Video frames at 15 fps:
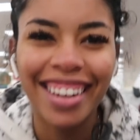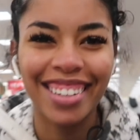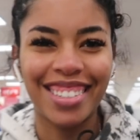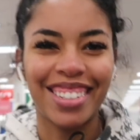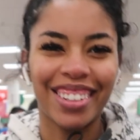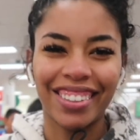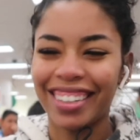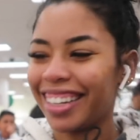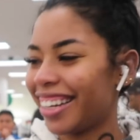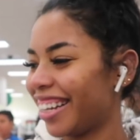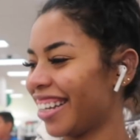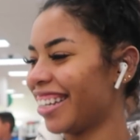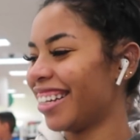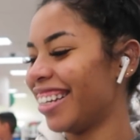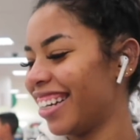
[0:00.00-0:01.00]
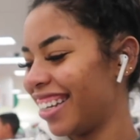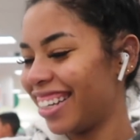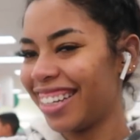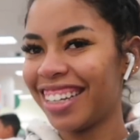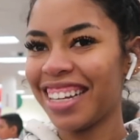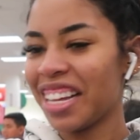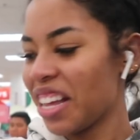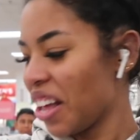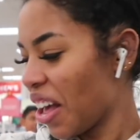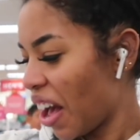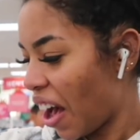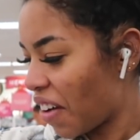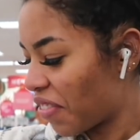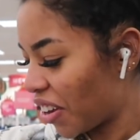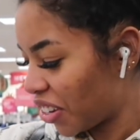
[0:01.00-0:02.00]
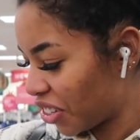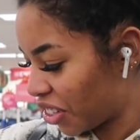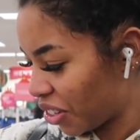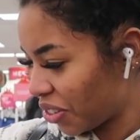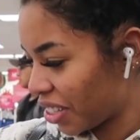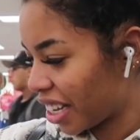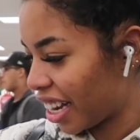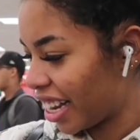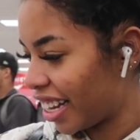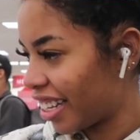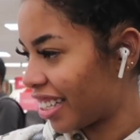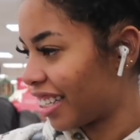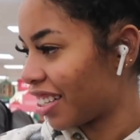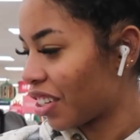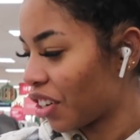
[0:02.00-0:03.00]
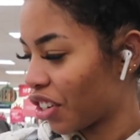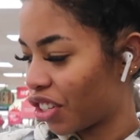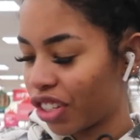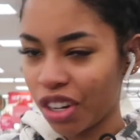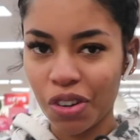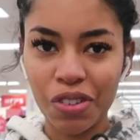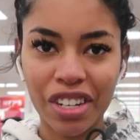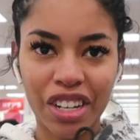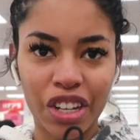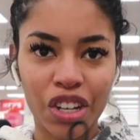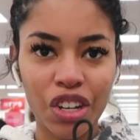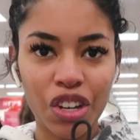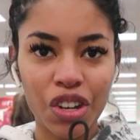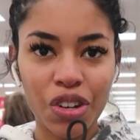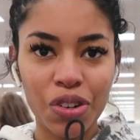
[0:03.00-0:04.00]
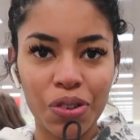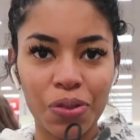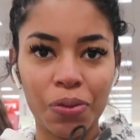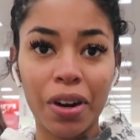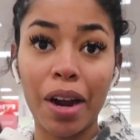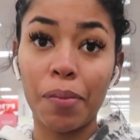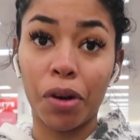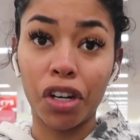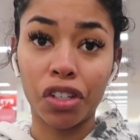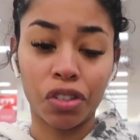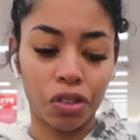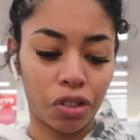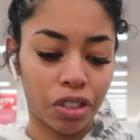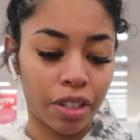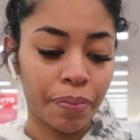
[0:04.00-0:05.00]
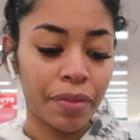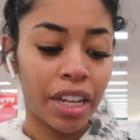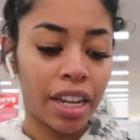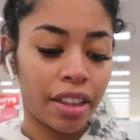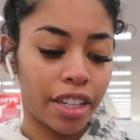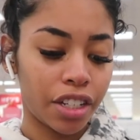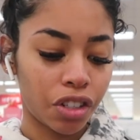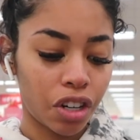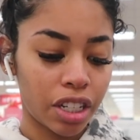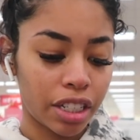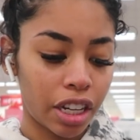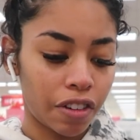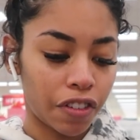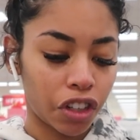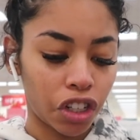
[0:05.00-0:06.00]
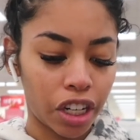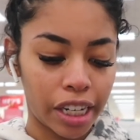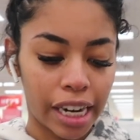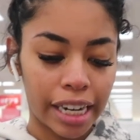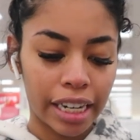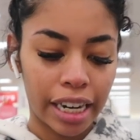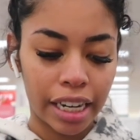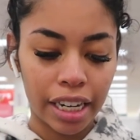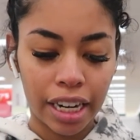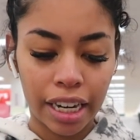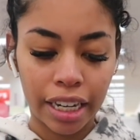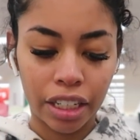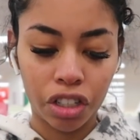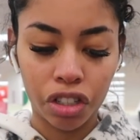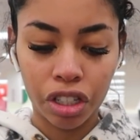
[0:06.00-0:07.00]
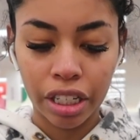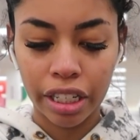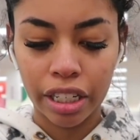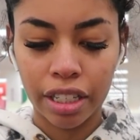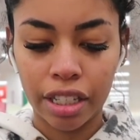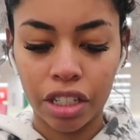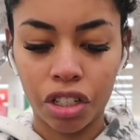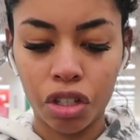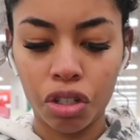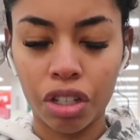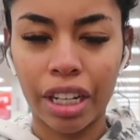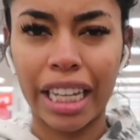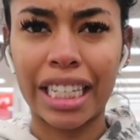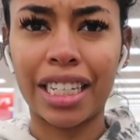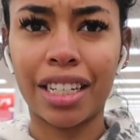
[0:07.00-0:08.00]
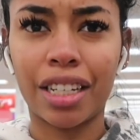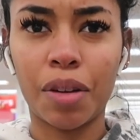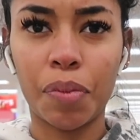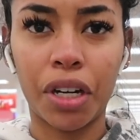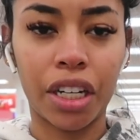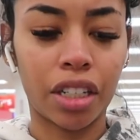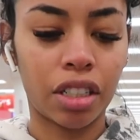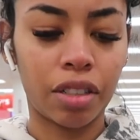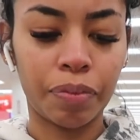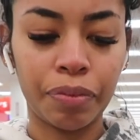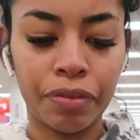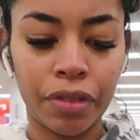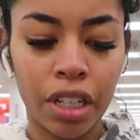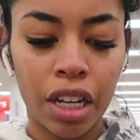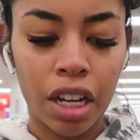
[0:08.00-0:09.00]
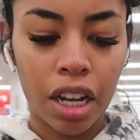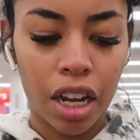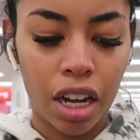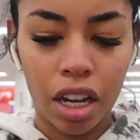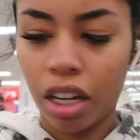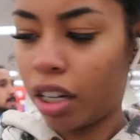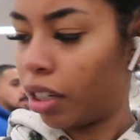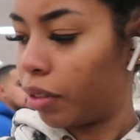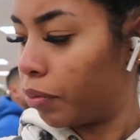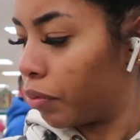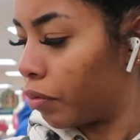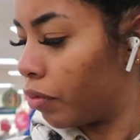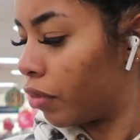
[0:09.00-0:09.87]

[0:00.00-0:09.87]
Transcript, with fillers: Thanks, Jolie. I found shoes, guys. These are so cute. We're at Marshalls. These are on sale for $39.99. Usually these shoes are like 60 bucks. Um,